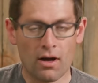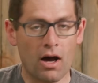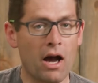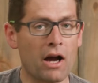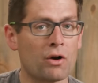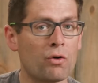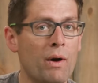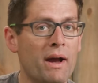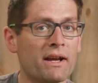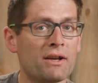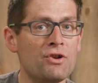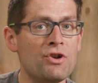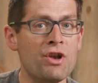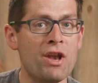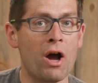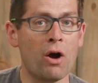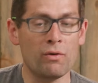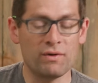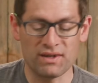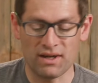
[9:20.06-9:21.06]
A quick
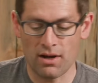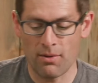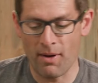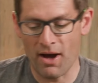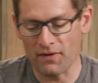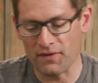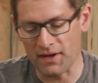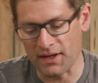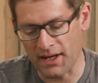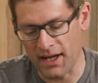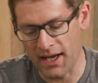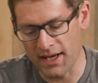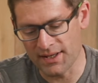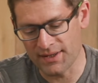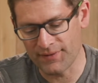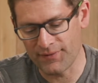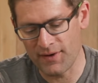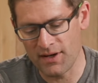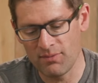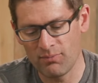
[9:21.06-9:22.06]
note about the
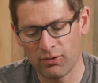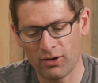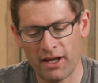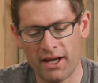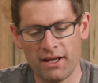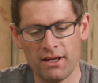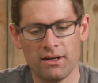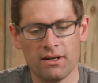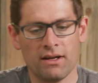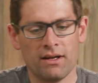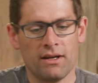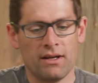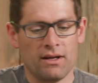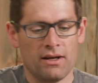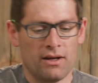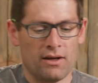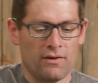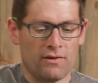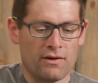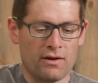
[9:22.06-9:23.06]
case feed plate.
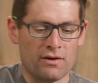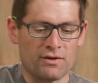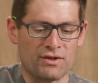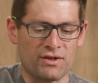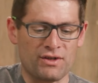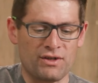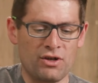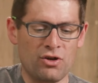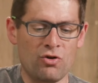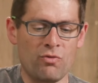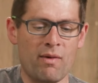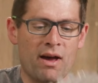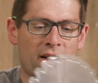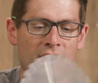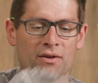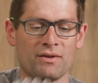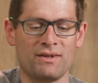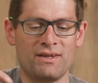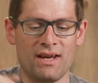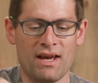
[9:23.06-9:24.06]
There's 2
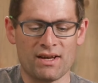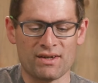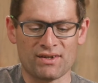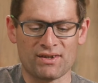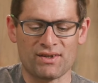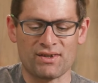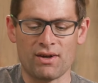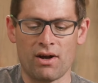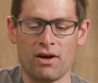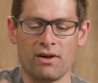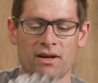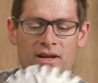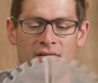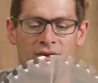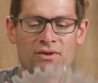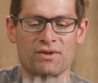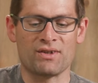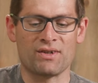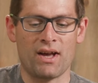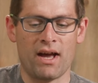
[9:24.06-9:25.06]
metal discs on
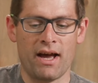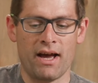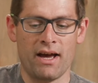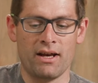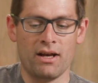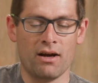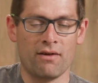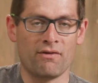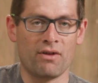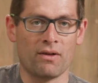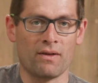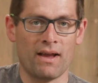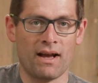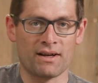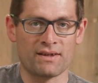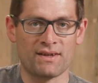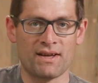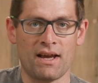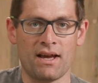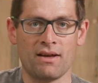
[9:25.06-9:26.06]
either side of the
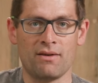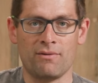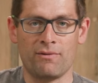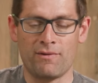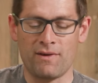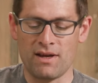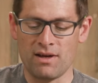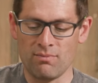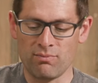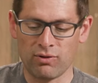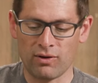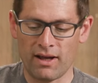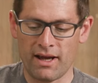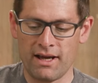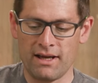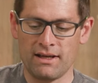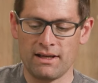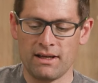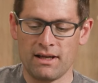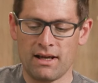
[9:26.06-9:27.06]
Lexan feed
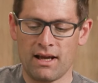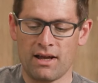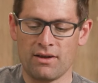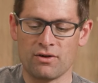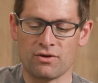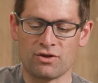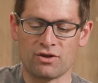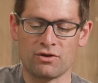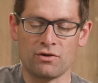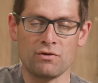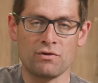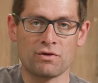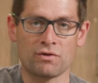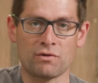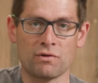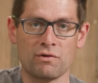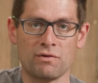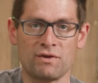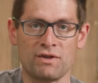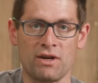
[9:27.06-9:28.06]
plate, and there's 2
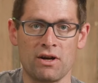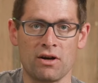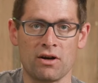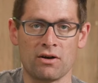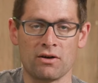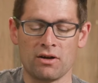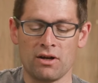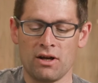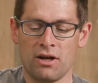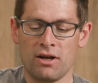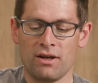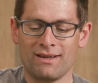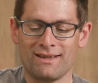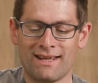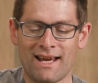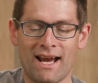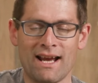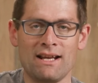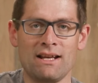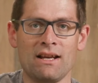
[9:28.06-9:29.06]
screws here.
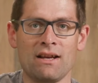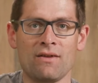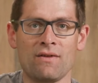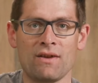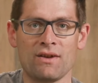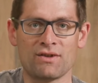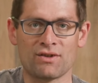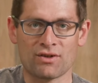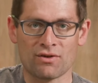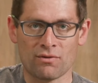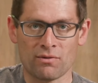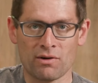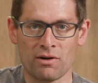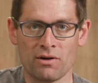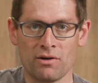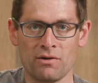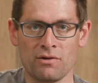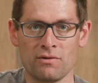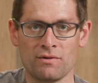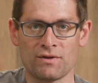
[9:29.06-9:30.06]
Tightening these
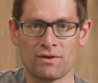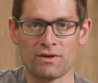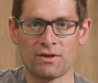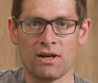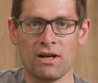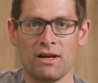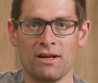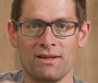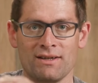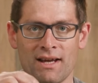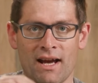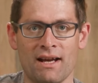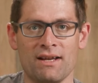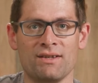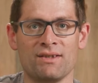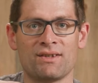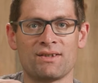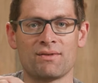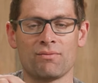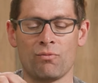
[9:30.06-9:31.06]
screws
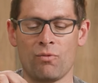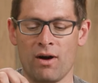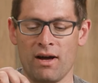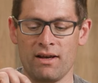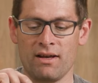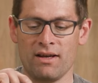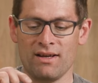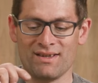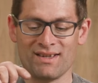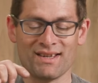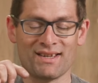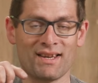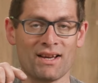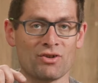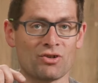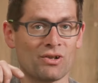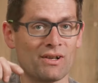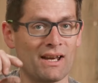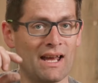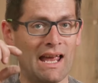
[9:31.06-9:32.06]
tightens what is
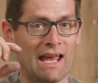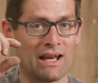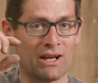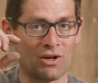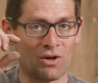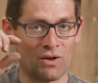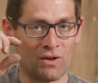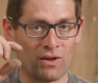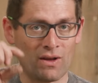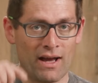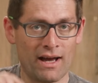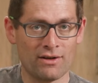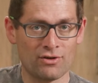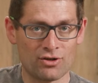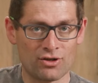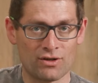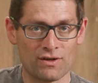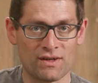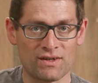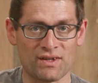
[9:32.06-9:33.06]
essentially a
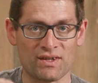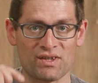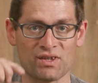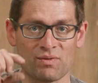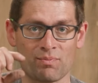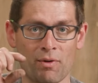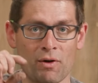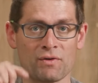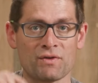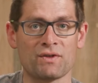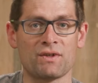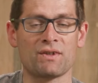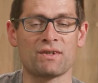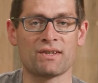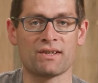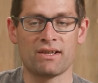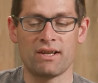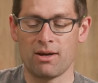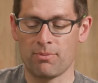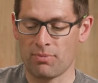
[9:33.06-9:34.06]
clutch. This is supposed to
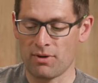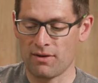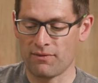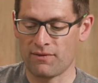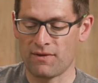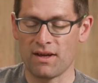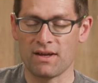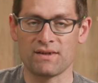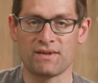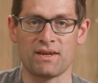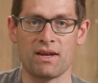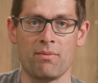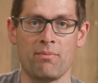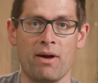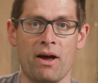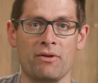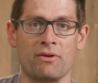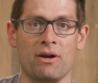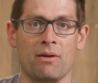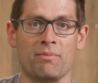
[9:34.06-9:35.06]
slip if things get
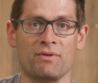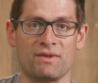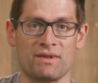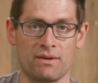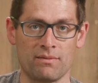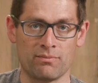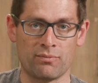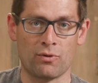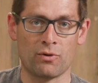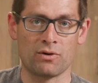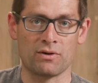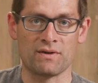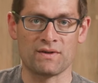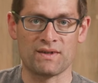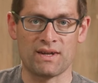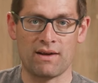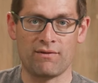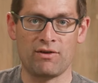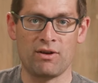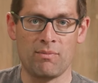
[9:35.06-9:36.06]
bound up. It's an important
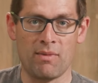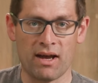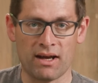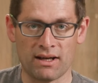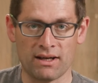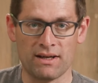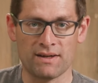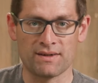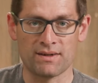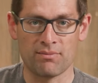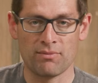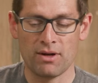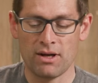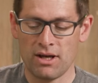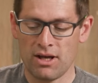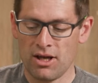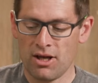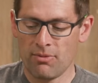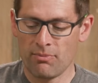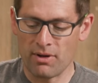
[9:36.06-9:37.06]
safety mechanism.
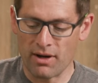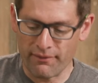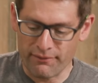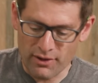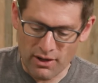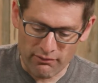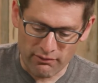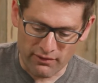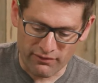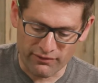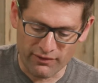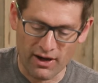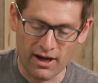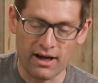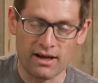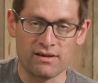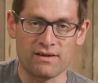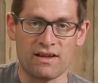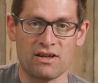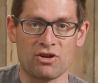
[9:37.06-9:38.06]
But if you ever
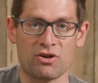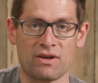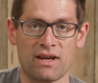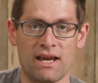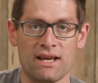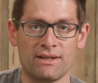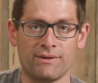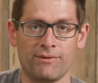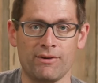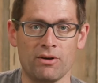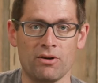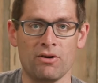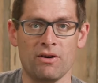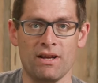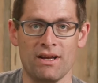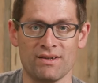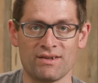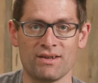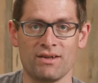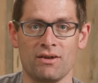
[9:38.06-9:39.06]
find that your case feeder
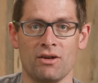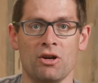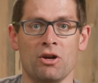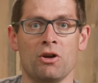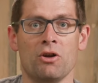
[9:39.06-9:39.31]
isn't